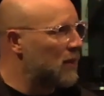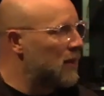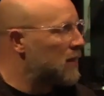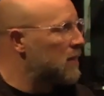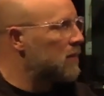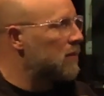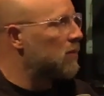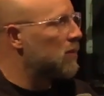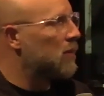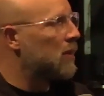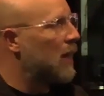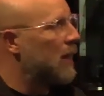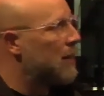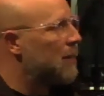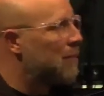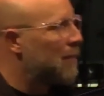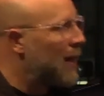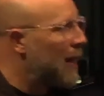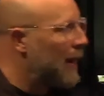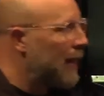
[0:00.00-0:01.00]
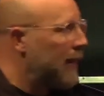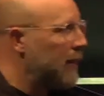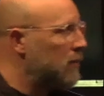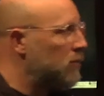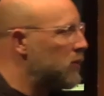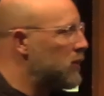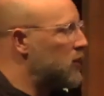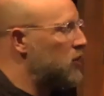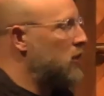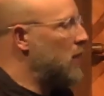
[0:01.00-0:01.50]
this little light of mine
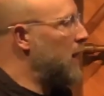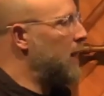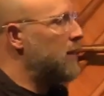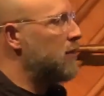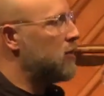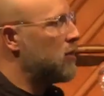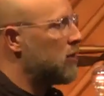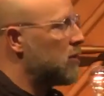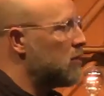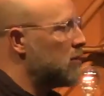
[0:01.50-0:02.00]
would change